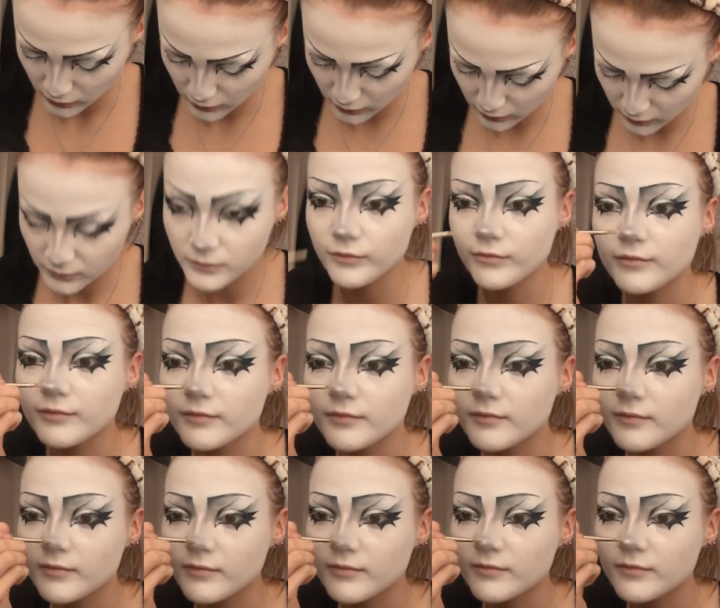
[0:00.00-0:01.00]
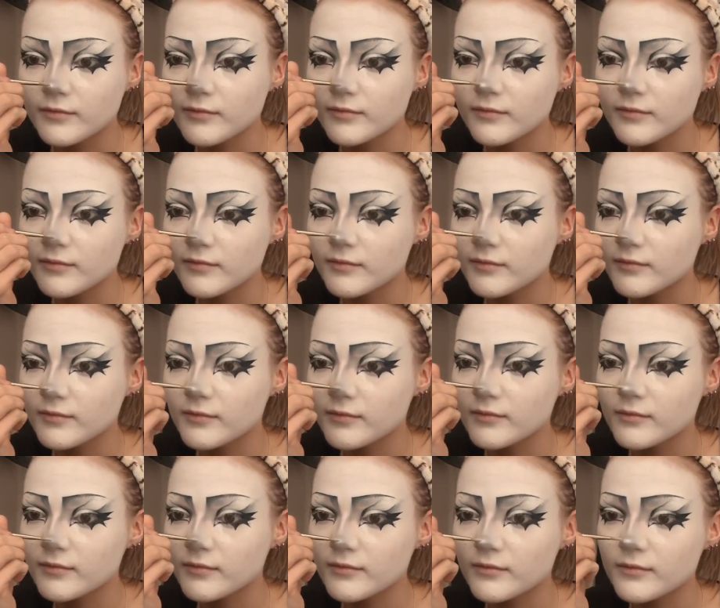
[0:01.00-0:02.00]
used for my like
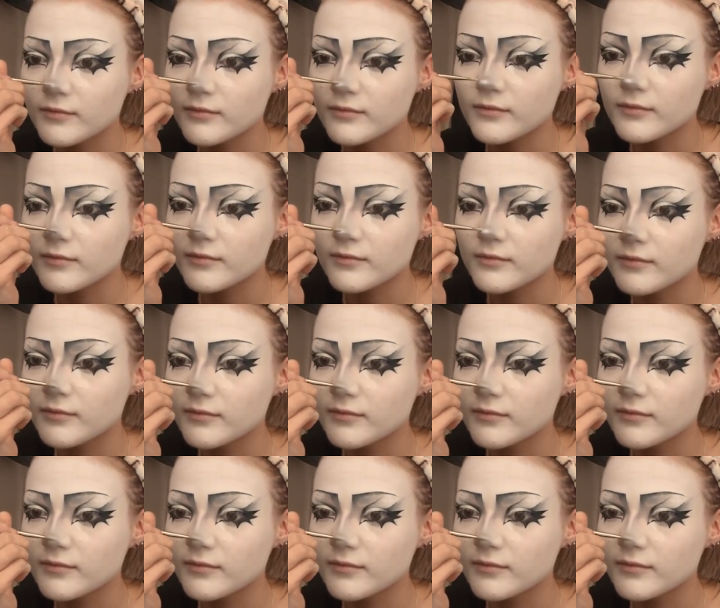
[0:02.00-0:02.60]
eyes.